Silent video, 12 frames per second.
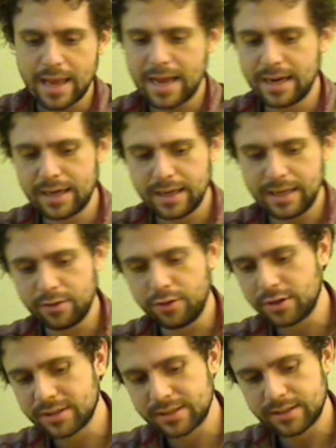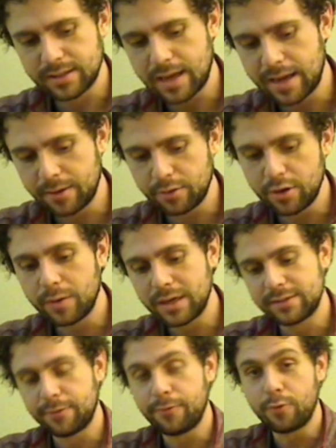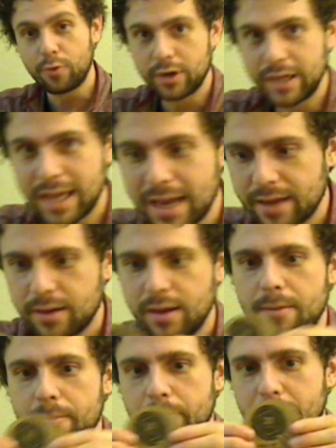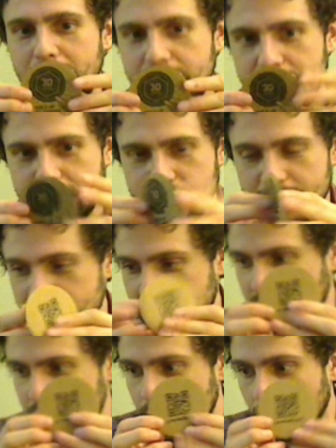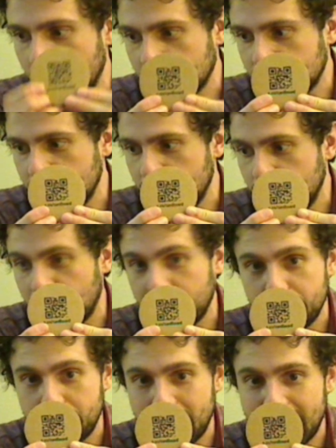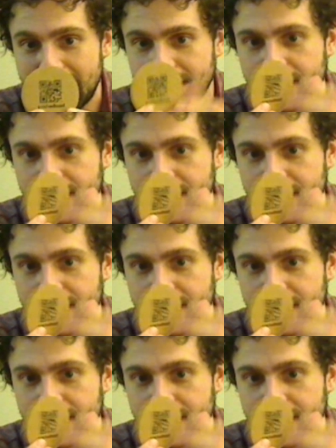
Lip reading: and it looks, I don't know what it's for yet, but there's a QR code on the back,